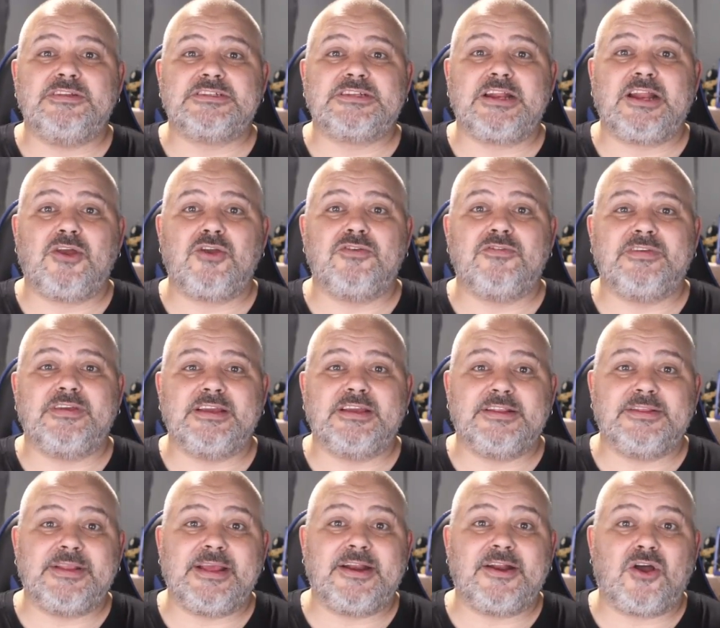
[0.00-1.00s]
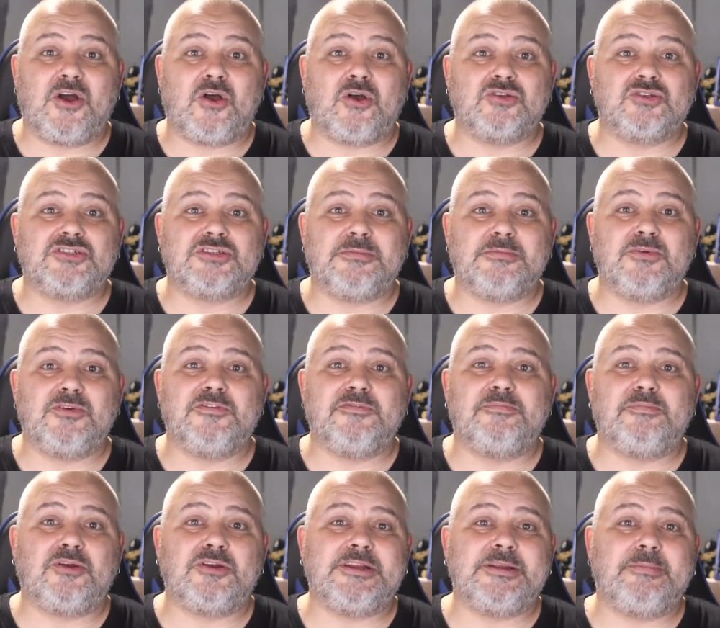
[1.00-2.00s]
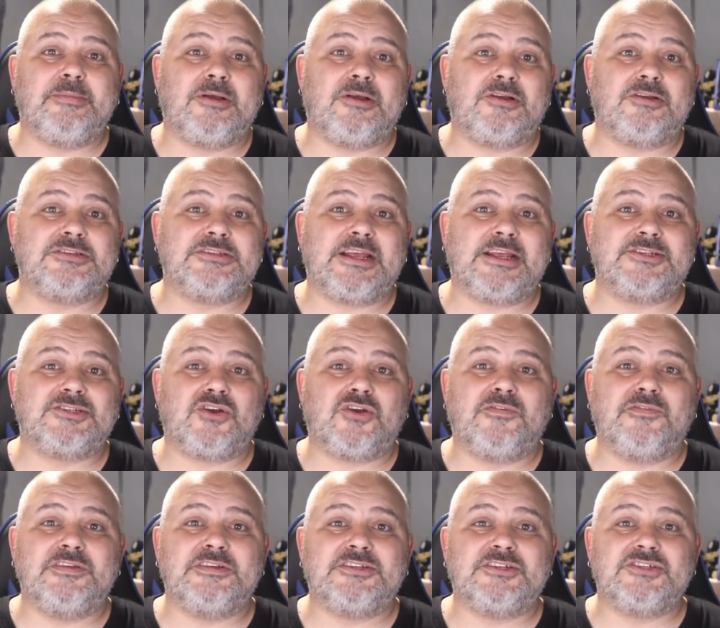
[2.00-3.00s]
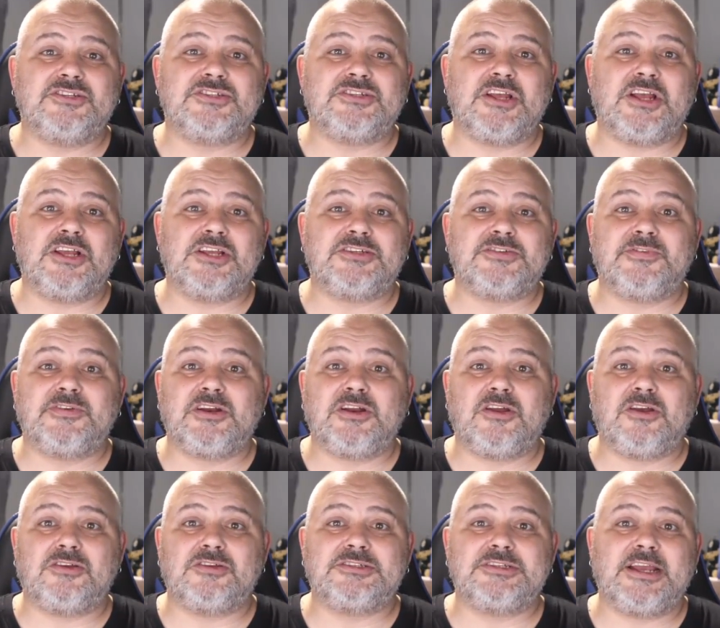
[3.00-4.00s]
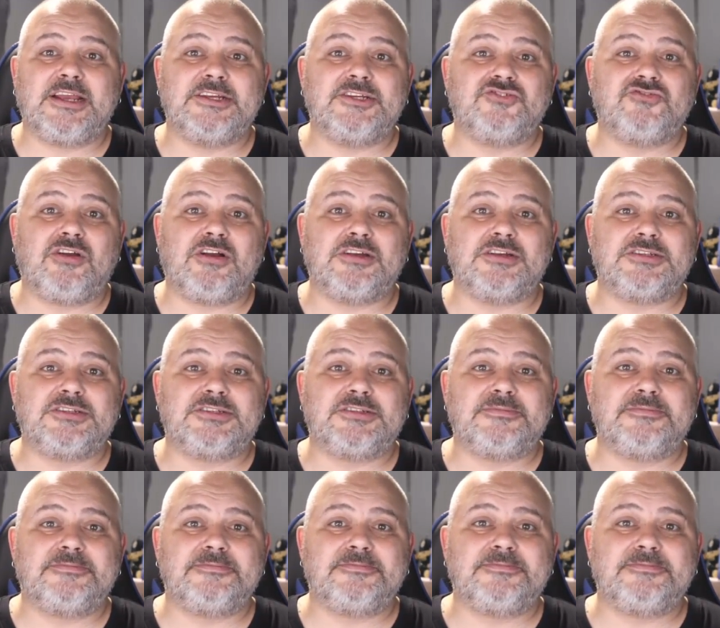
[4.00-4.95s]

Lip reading: his clothing and then asked to move body parts as officers searched for Class A drugs.